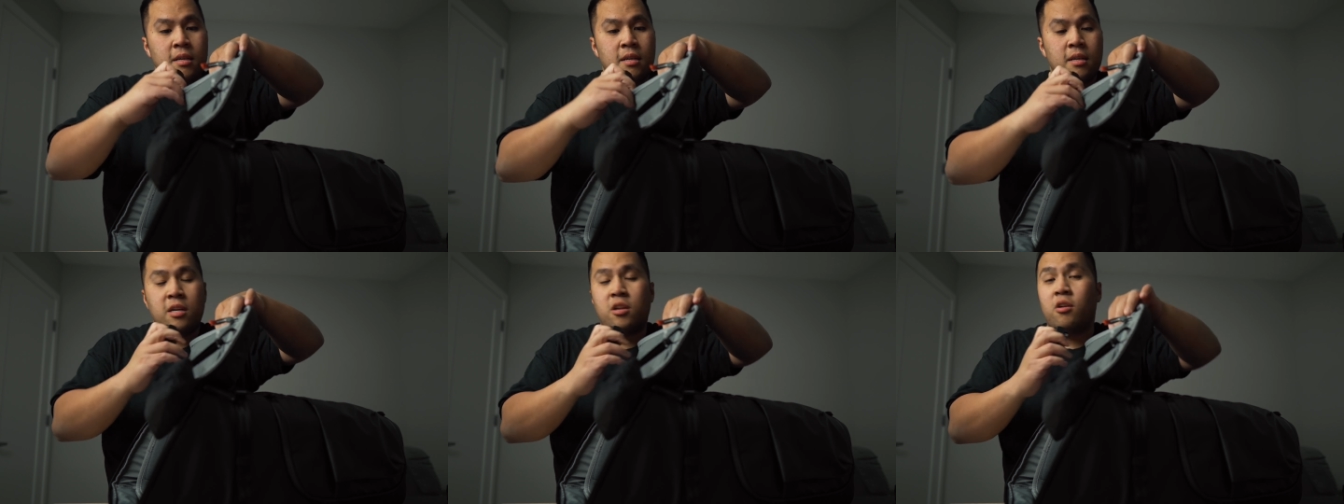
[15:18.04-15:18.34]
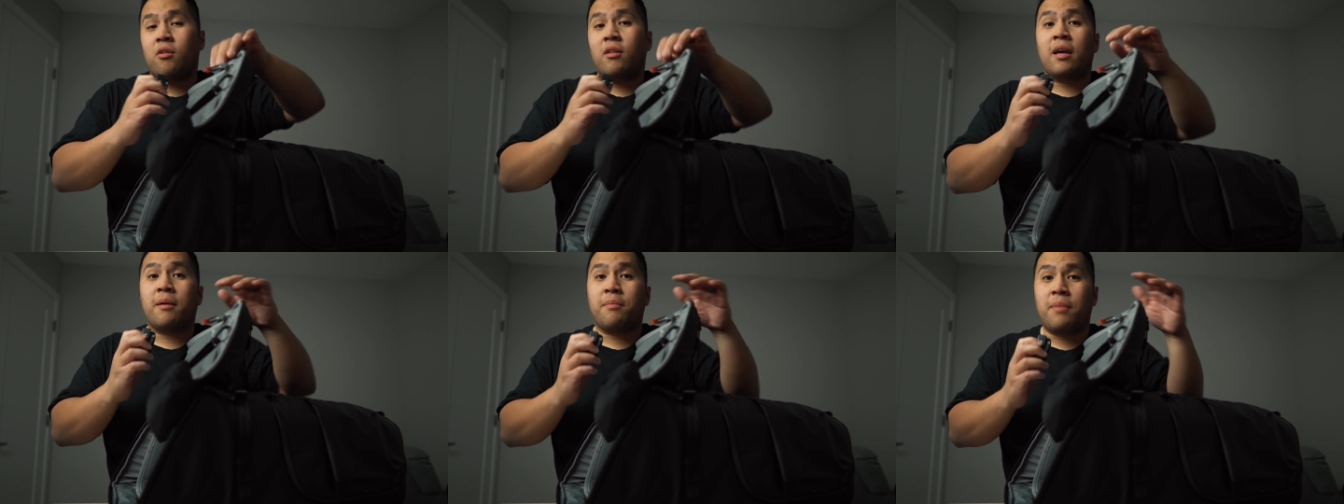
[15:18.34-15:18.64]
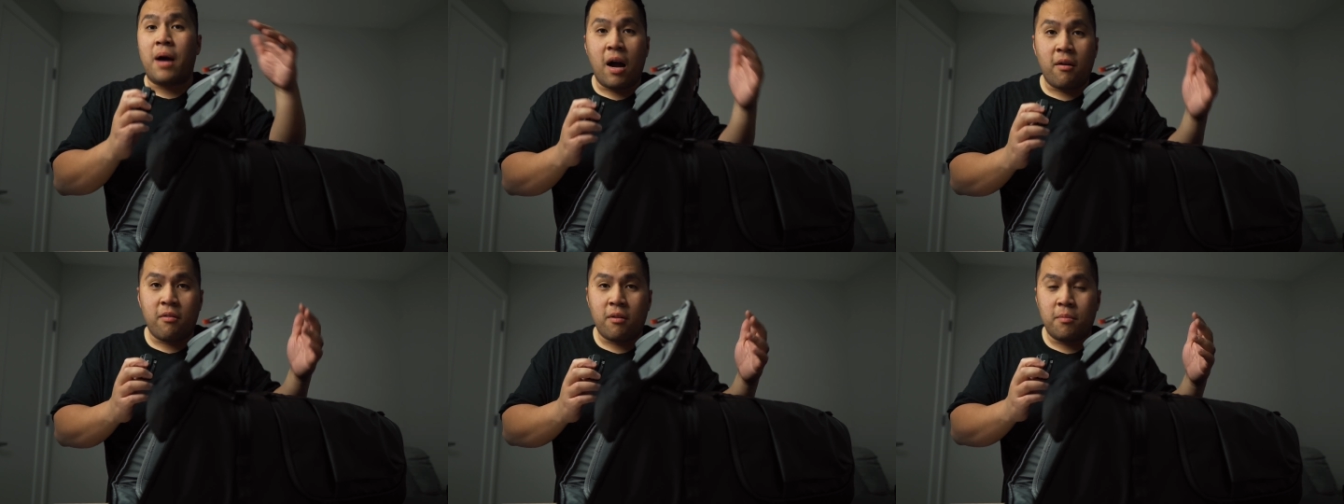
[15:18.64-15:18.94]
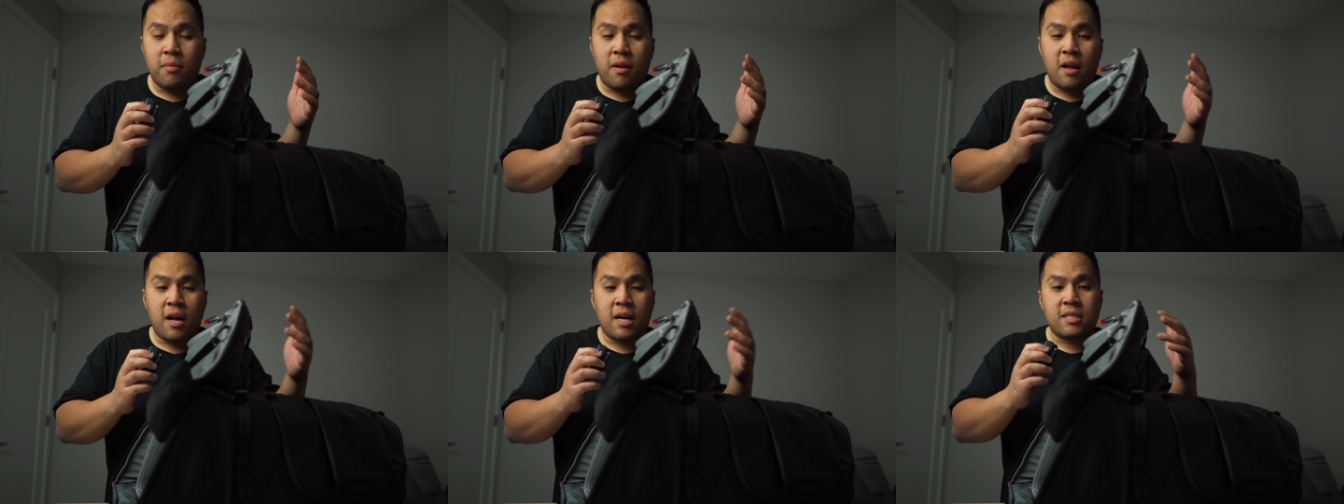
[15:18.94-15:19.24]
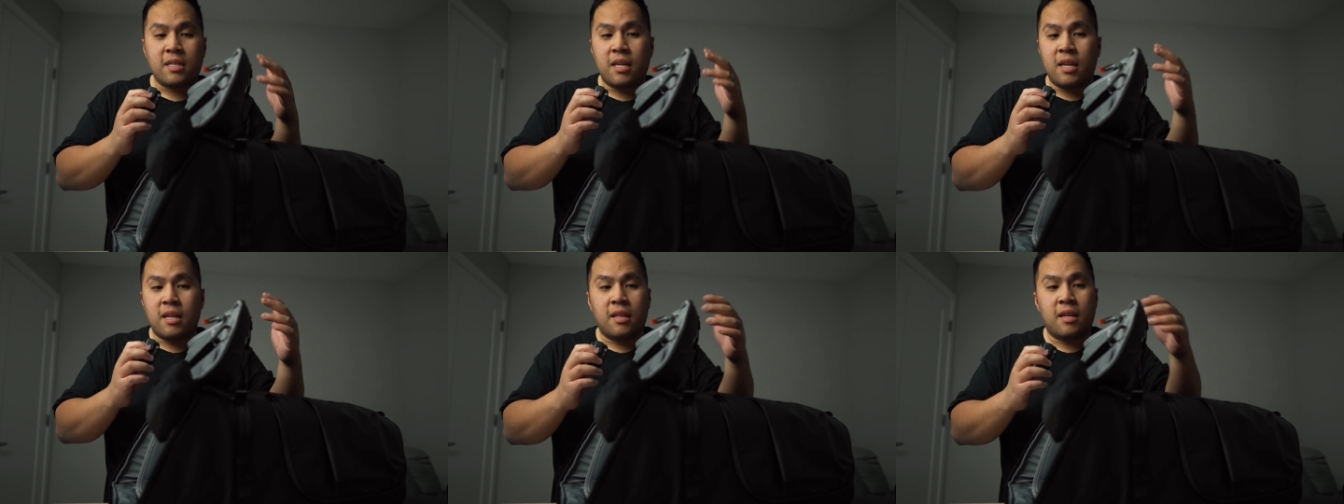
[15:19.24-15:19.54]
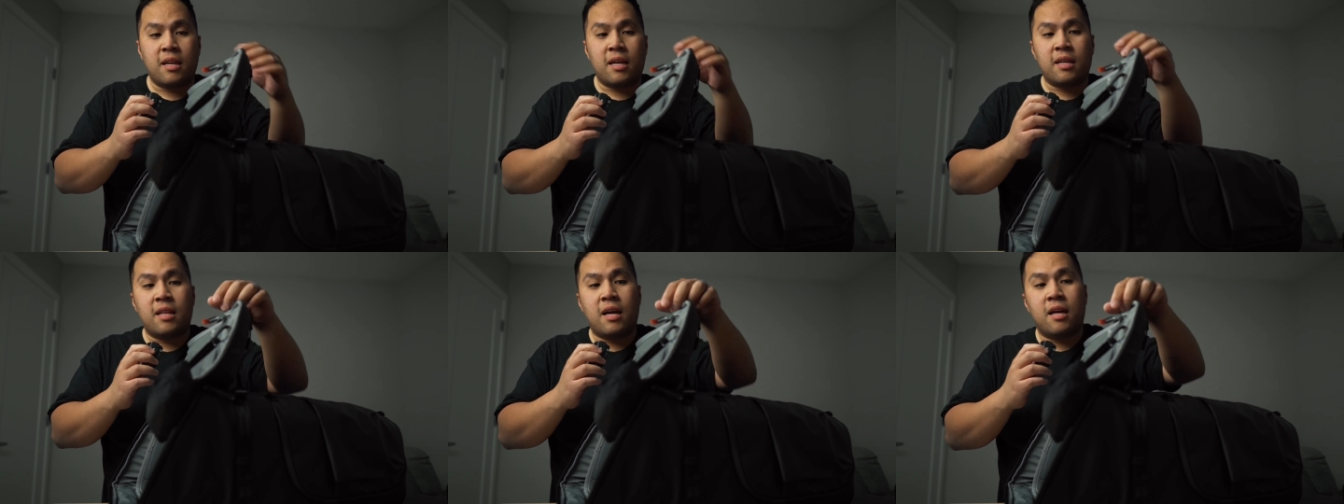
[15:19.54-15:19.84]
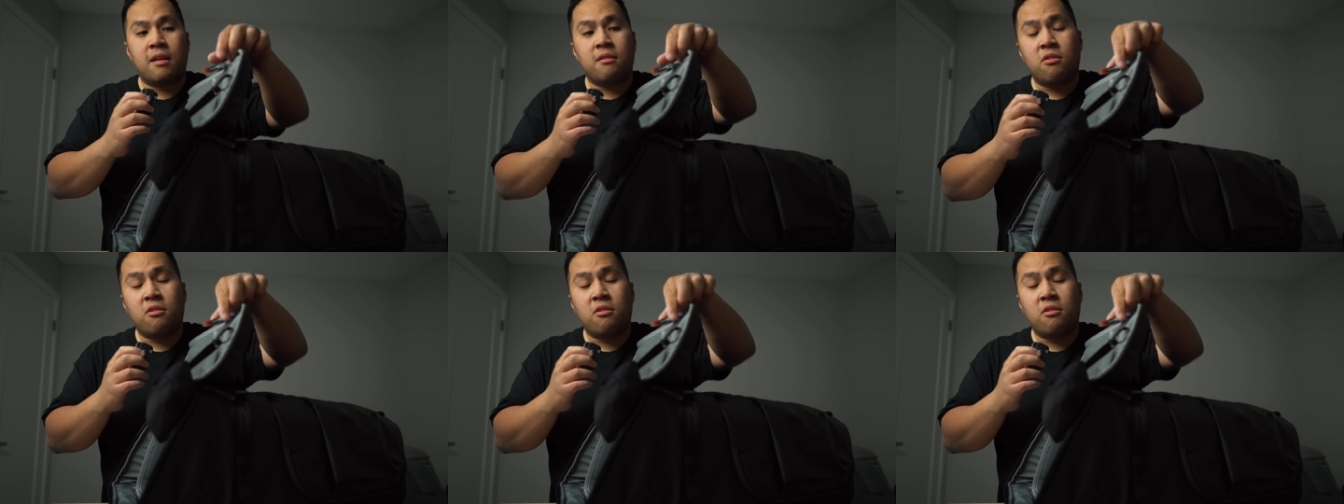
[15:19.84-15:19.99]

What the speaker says: You know, like power blocks, anything like that.